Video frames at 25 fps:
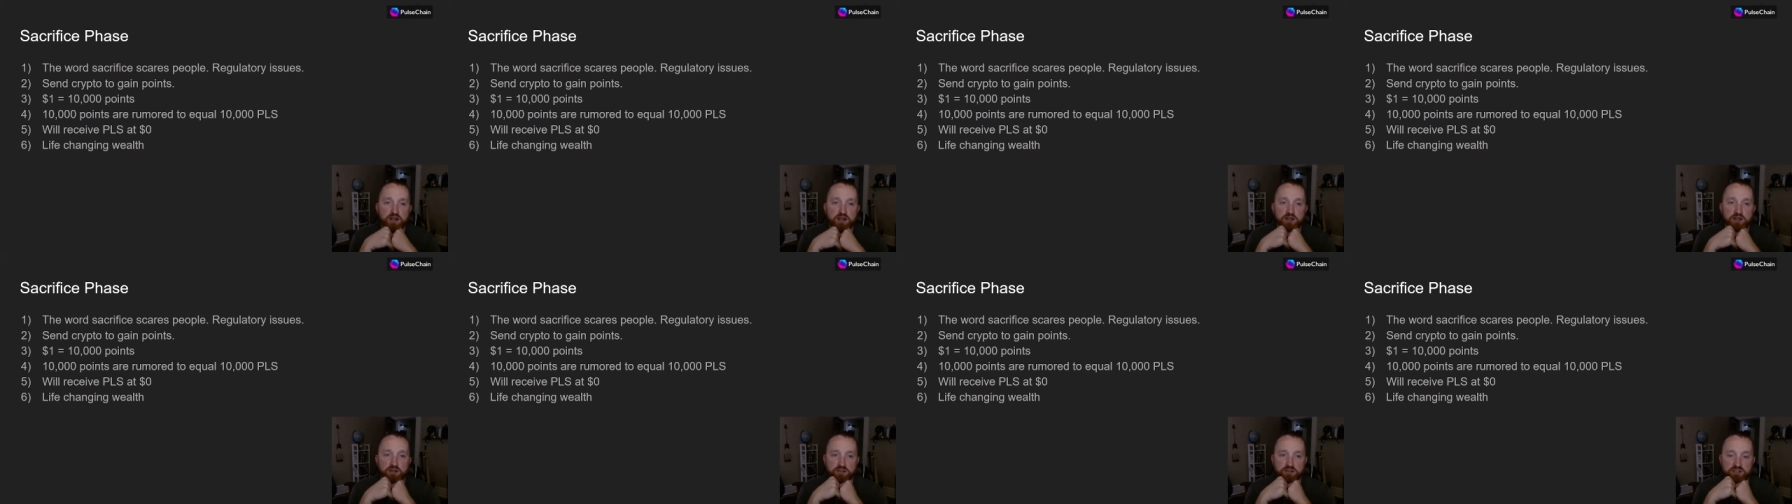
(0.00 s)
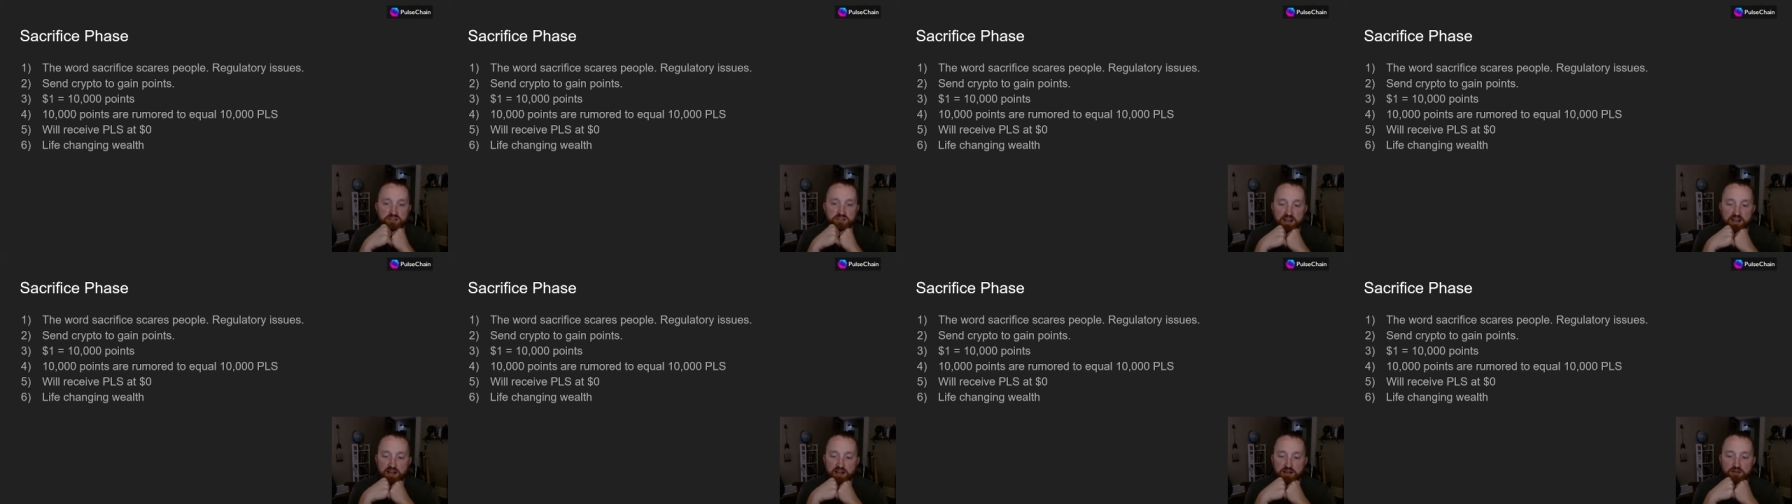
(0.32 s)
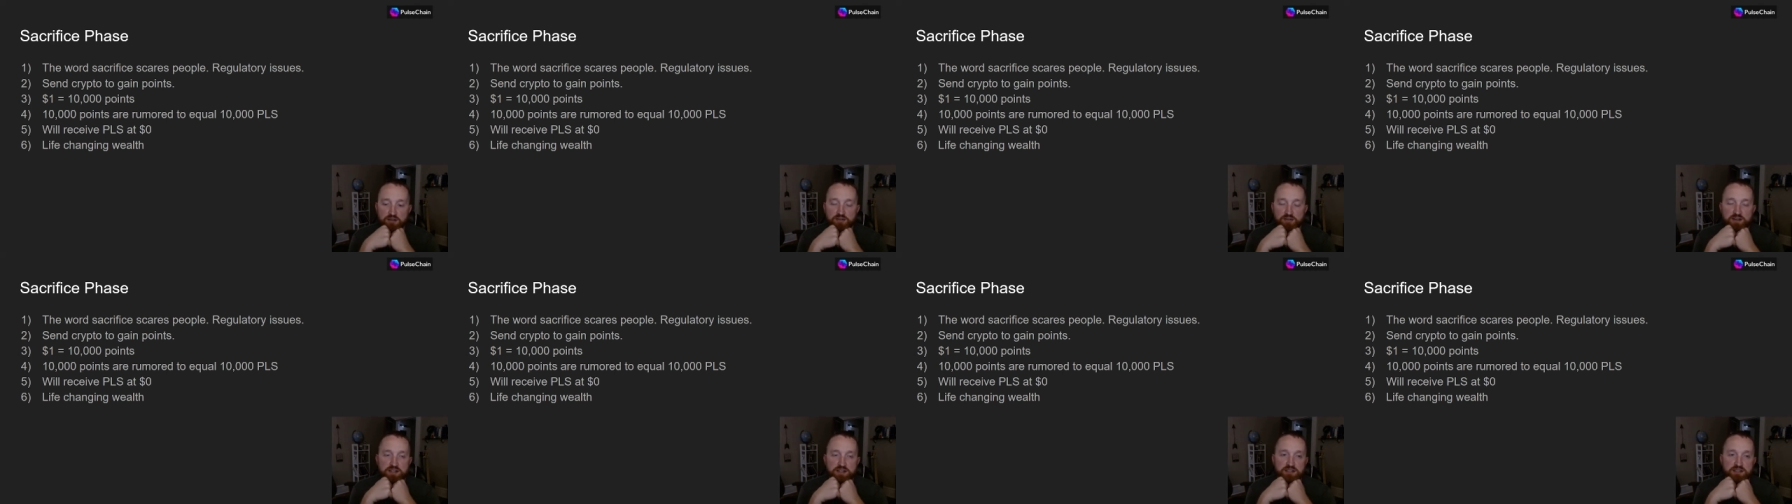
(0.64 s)
You're
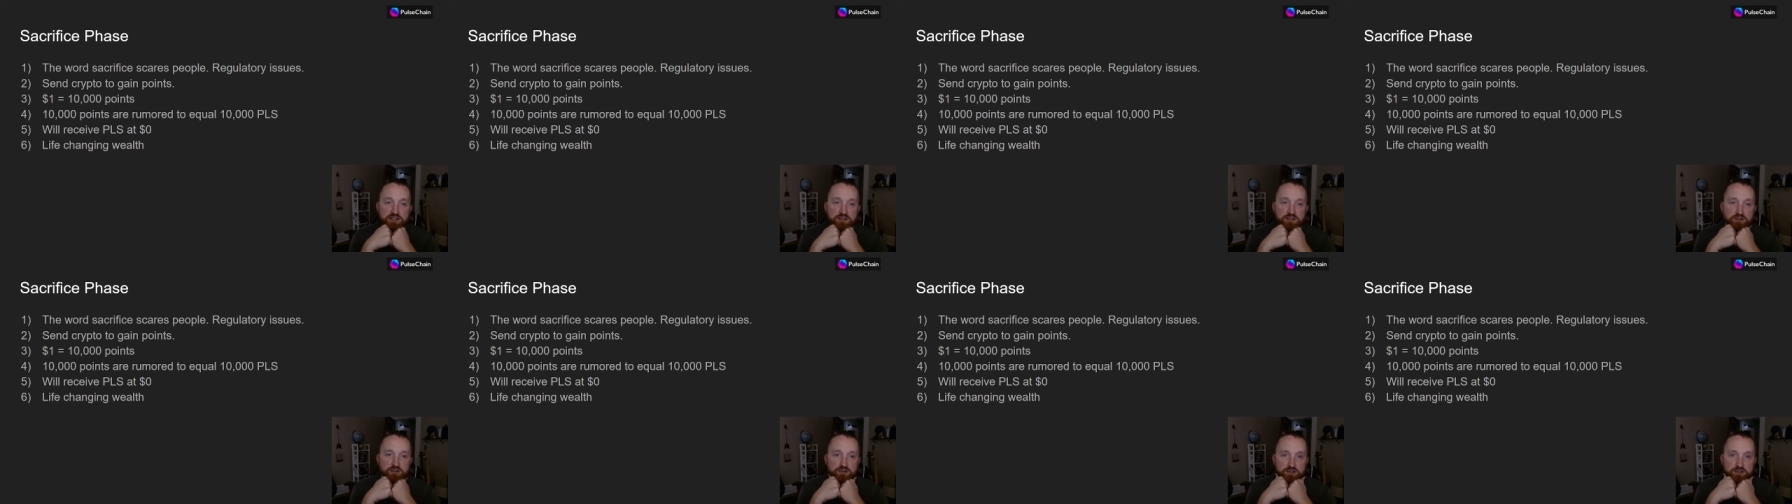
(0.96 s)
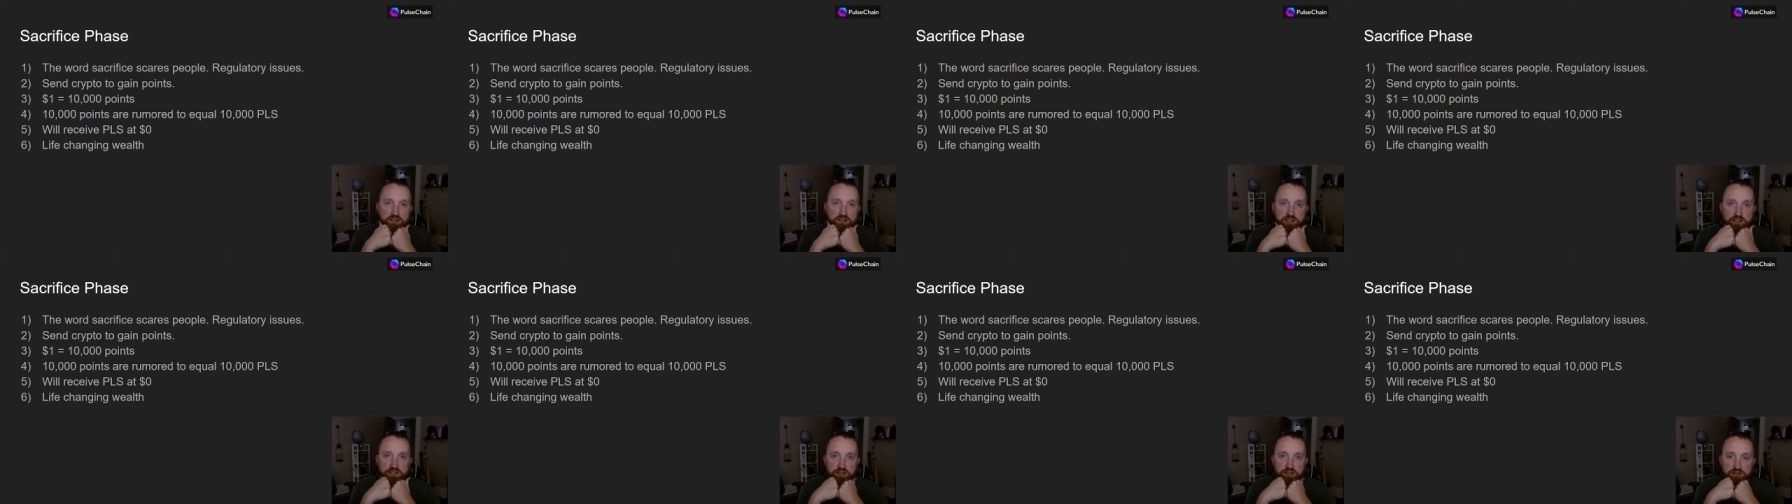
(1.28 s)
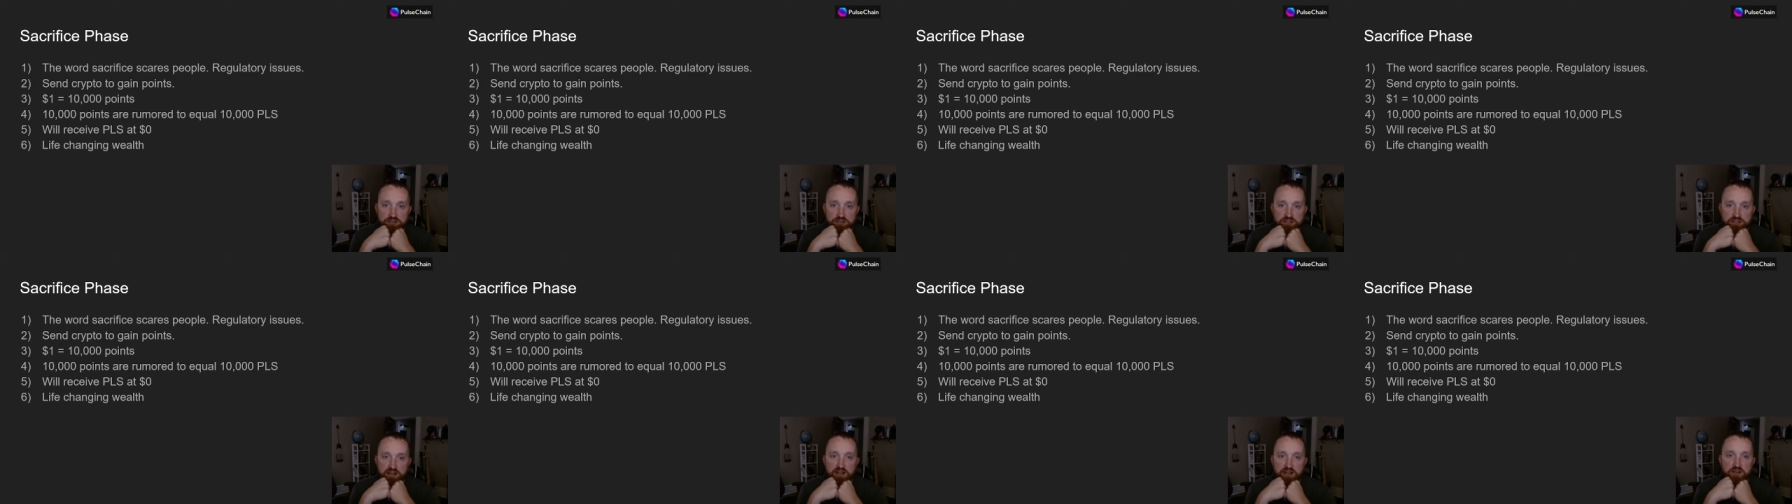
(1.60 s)
sacrificing your Link. You're
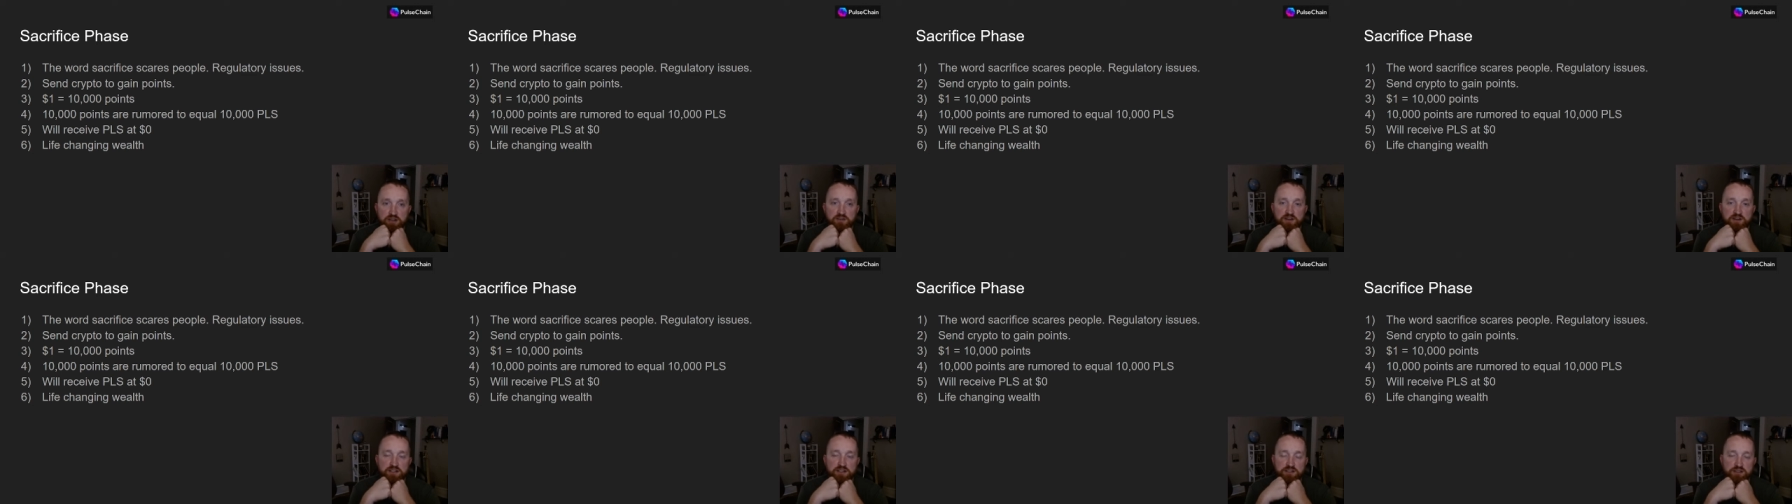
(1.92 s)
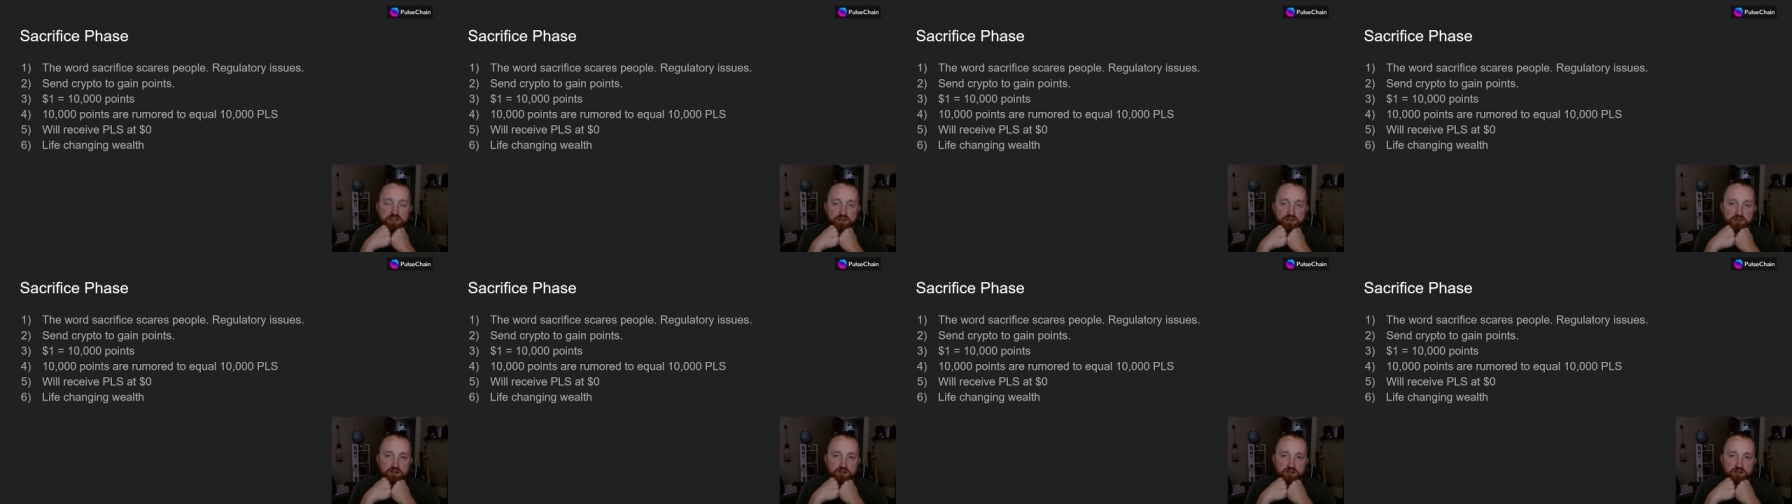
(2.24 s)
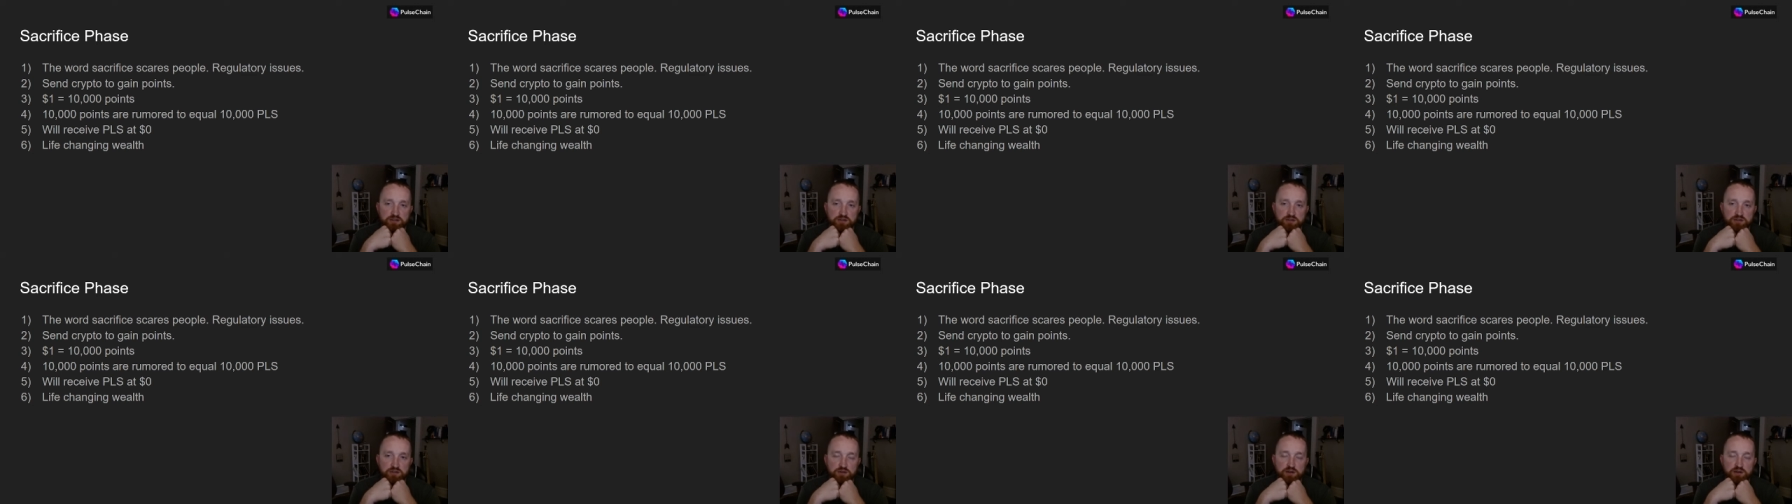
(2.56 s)
sacrificing your
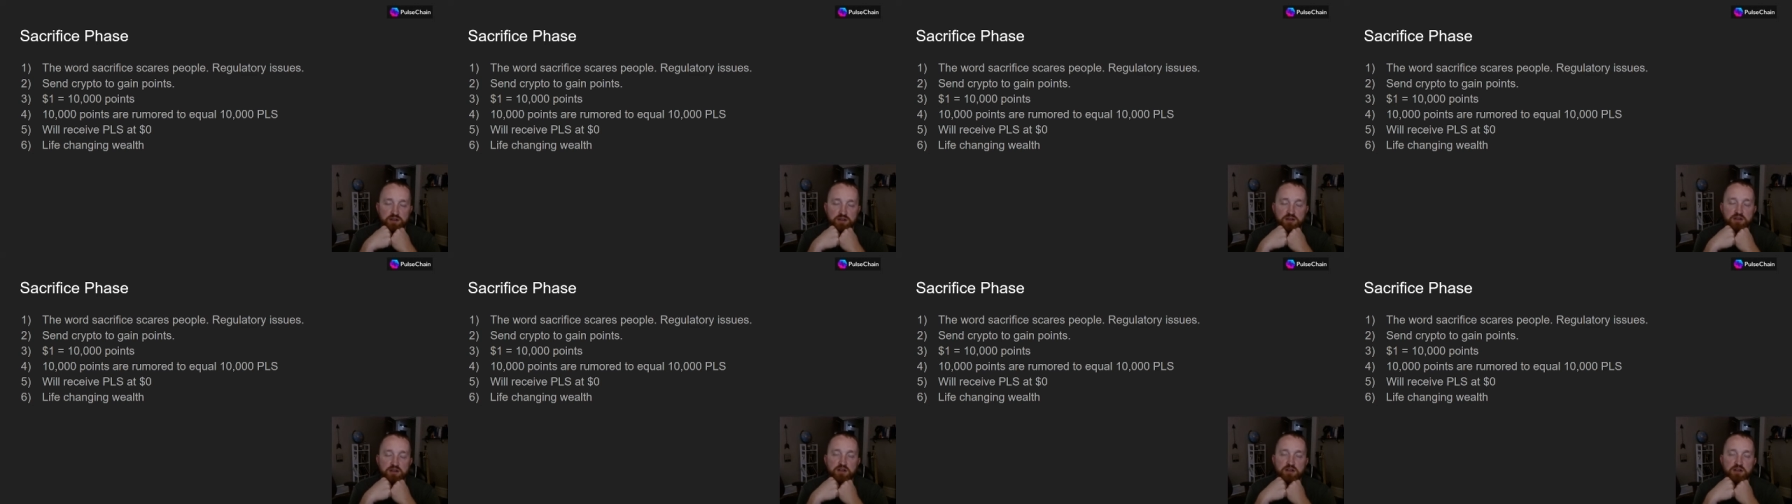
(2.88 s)
Dogecoin.